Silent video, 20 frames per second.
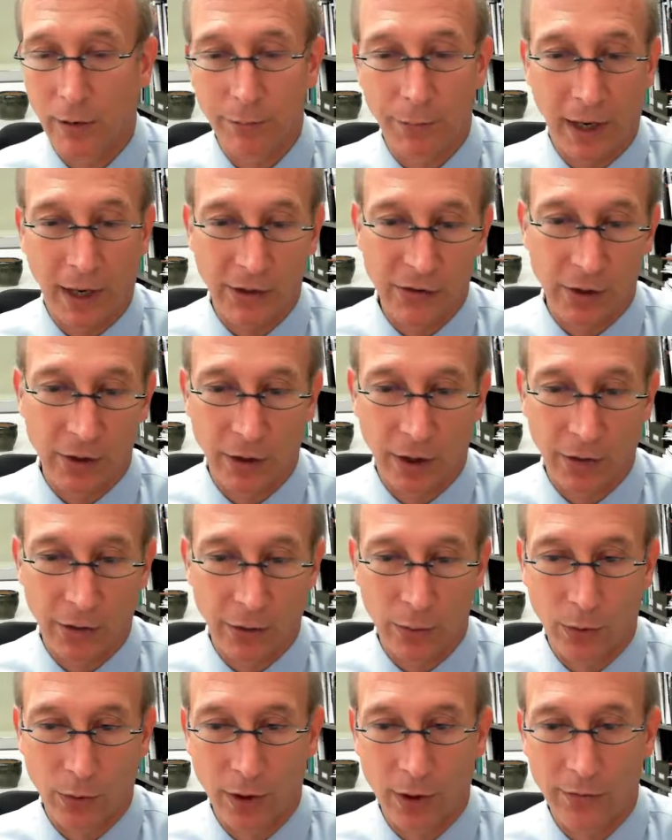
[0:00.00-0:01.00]
Based on
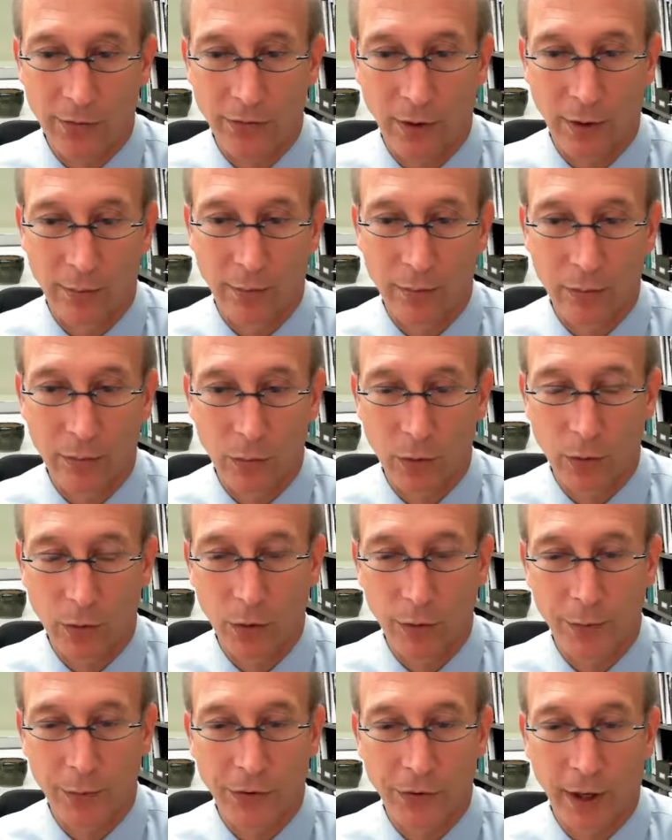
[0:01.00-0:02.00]
other work from
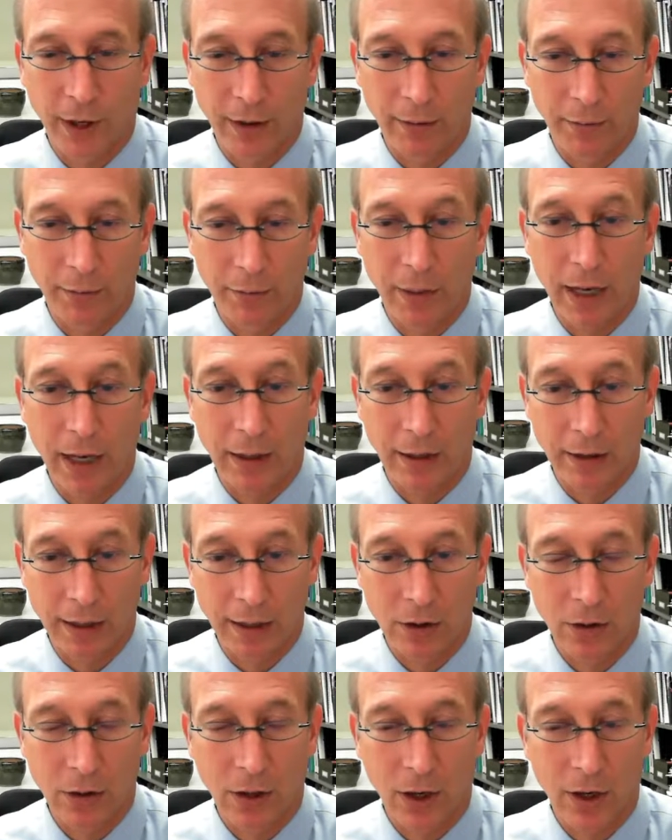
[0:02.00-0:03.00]
groups like Macon
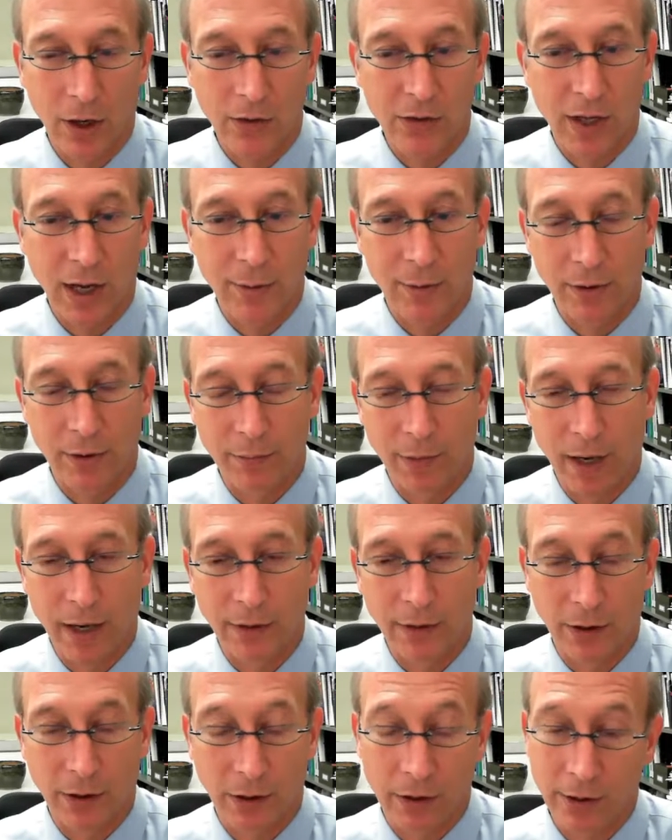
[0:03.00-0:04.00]
Niedergaard's lab,
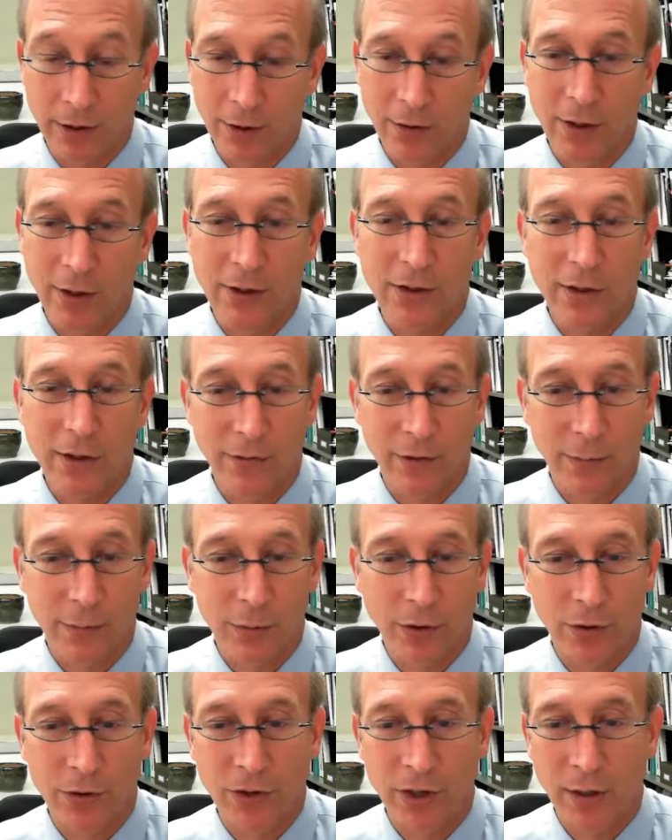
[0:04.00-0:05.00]
the clearance of the
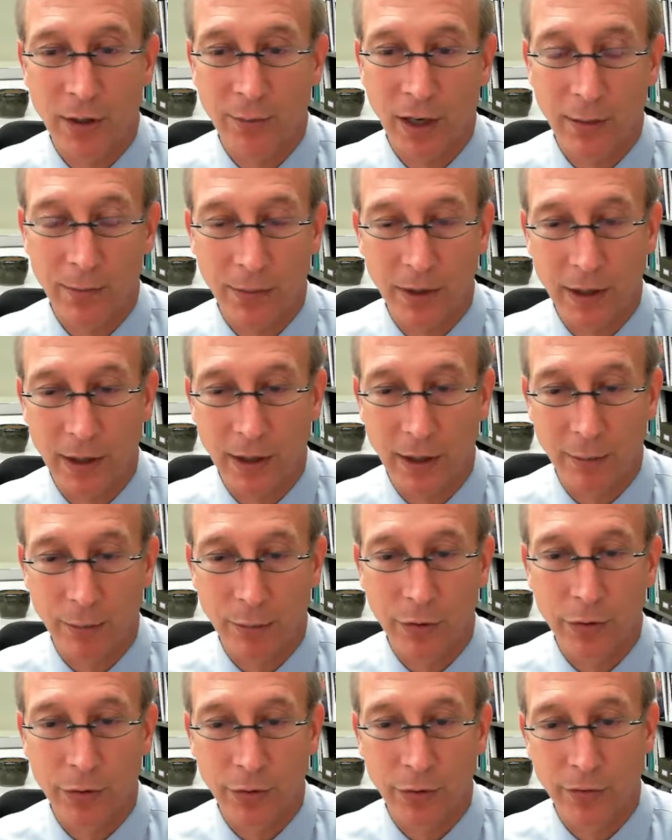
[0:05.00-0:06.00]
protein might be
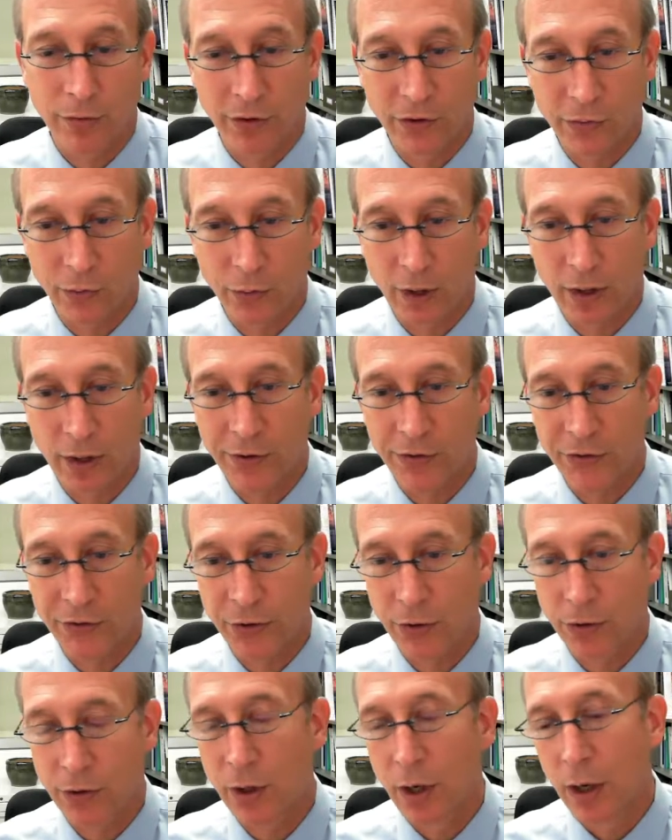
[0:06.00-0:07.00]
improved as well.
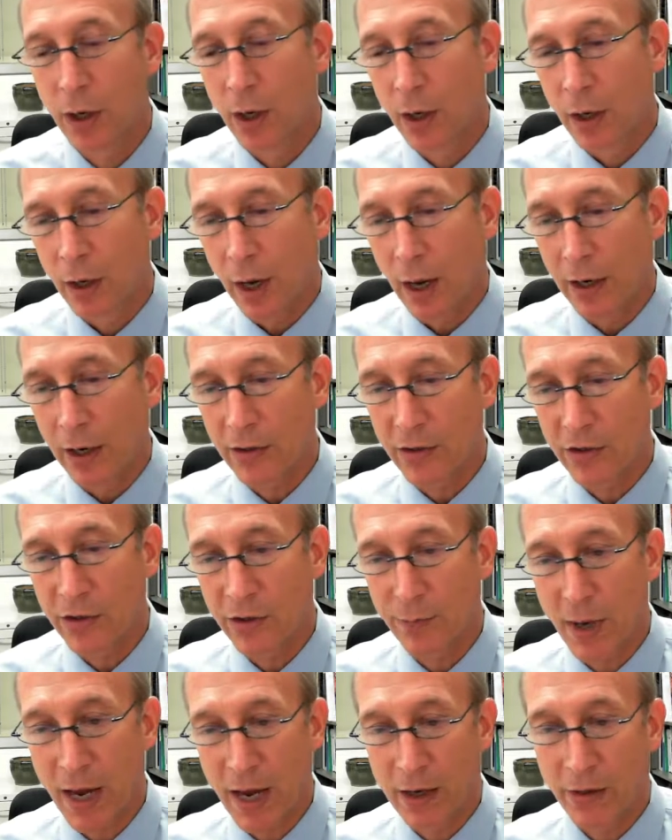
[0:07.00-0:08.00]
So I
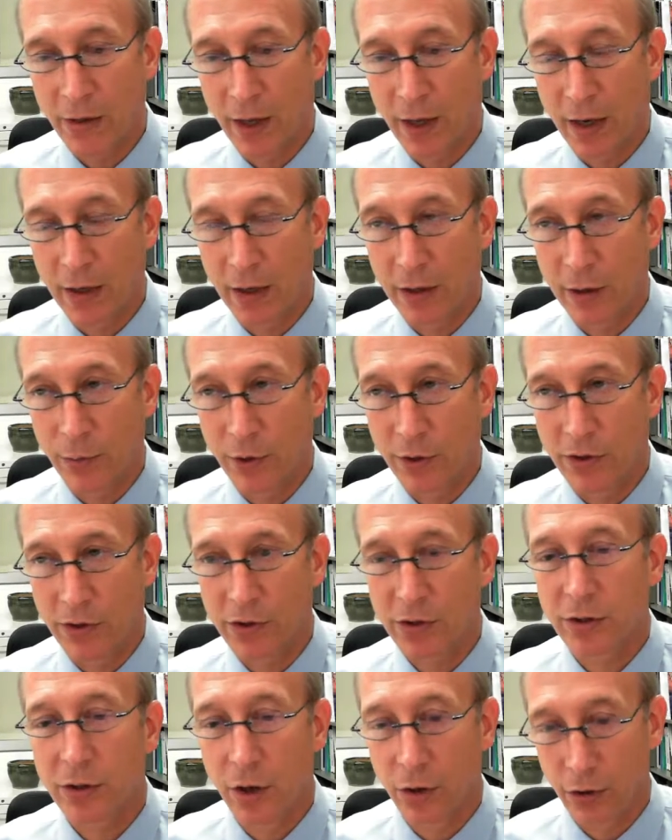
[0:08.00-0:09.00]
suspect that it would
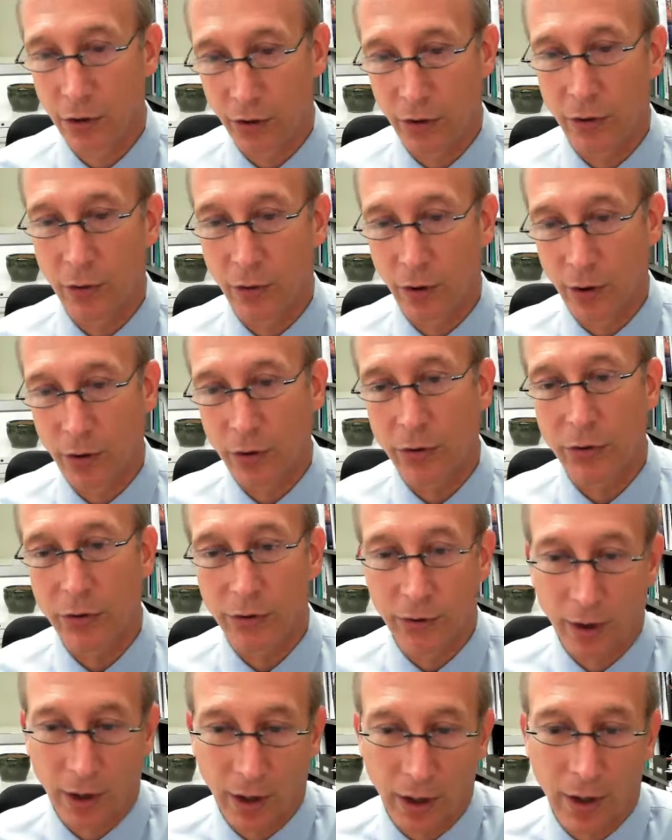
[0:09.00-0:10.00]
slow the
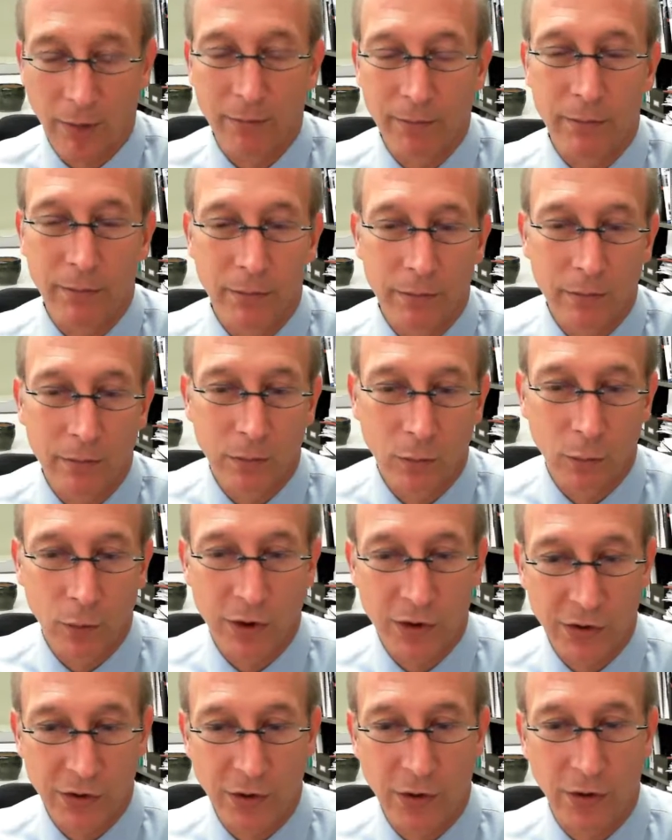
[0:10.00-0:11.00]
growth,
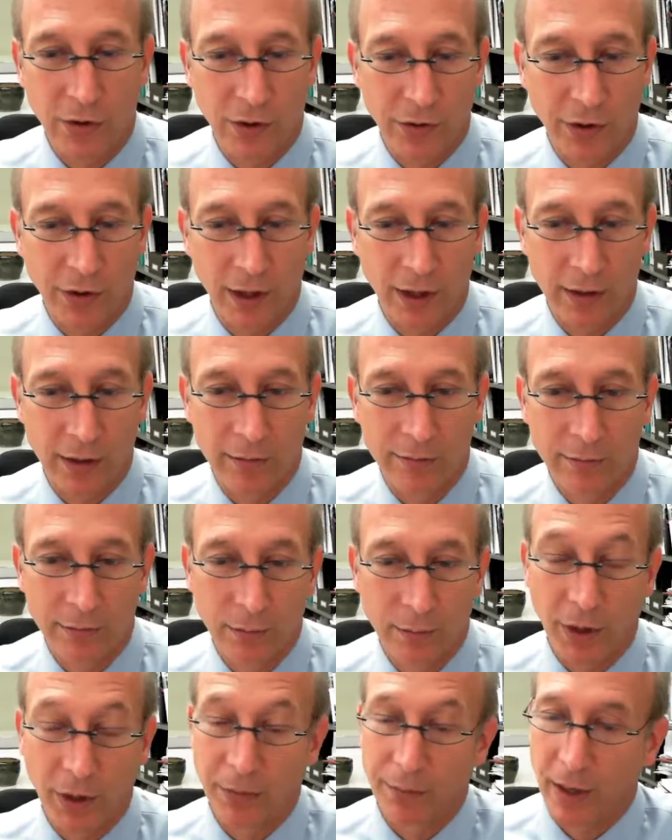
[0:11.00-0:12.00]
which is a good thing.
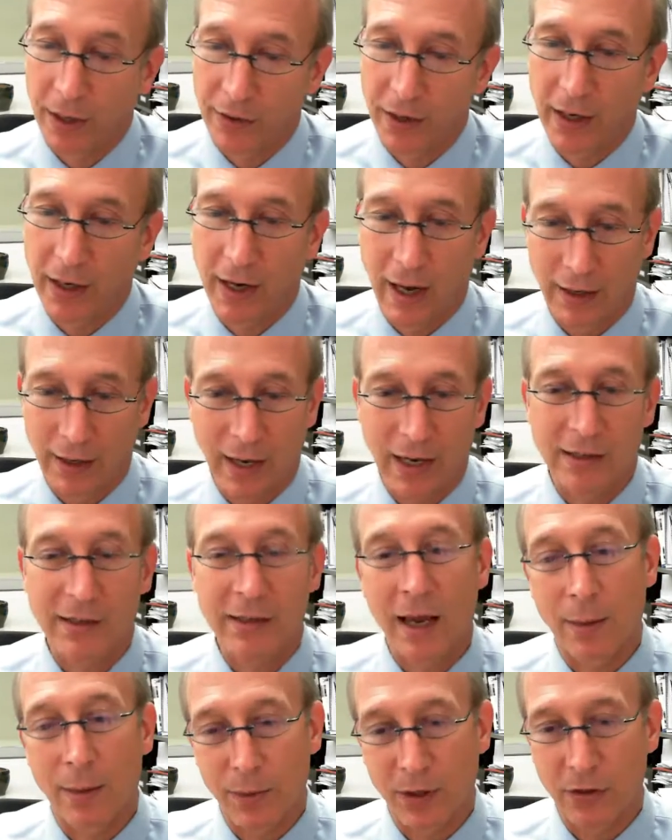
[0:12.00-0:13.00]
But again, that's
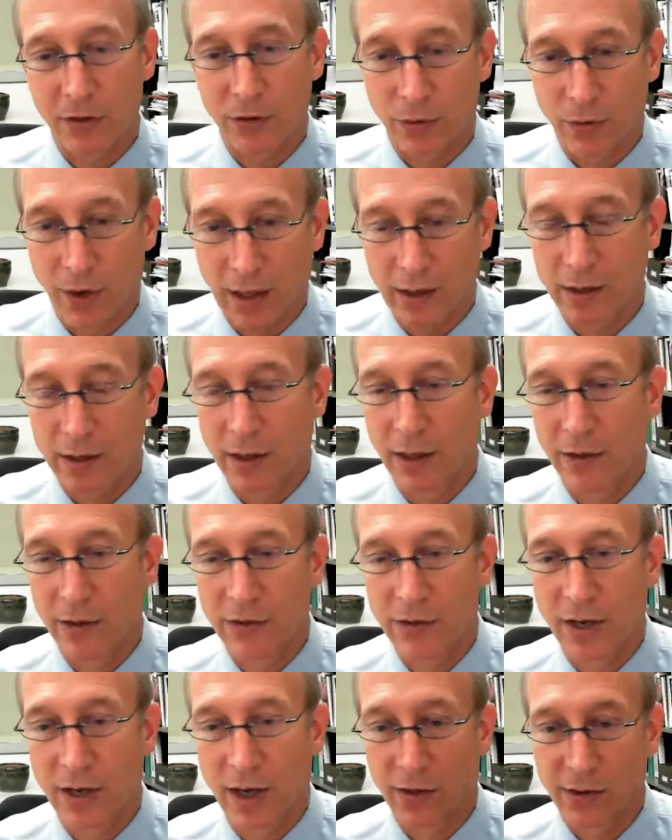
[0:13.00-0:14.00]
not been directly
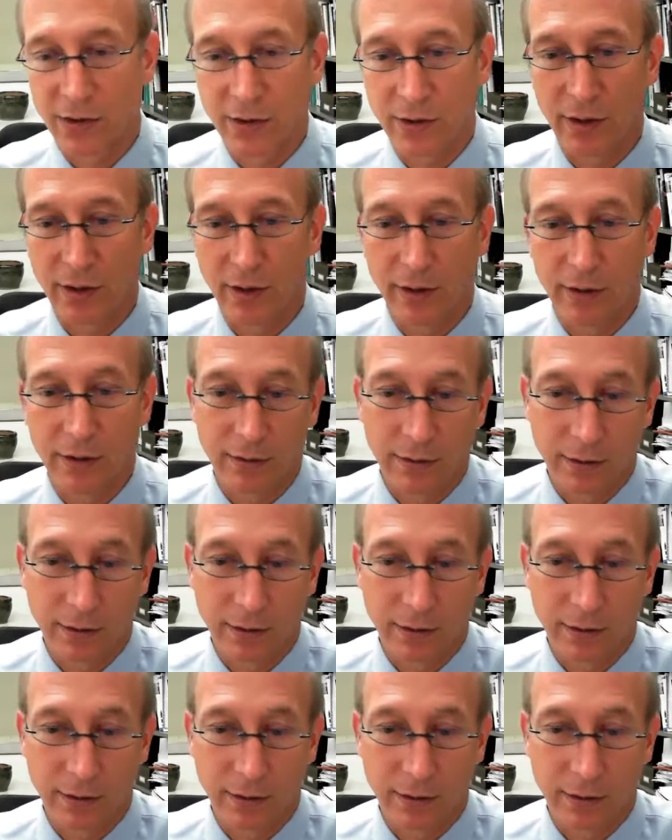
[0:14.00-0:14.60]
assessed in it.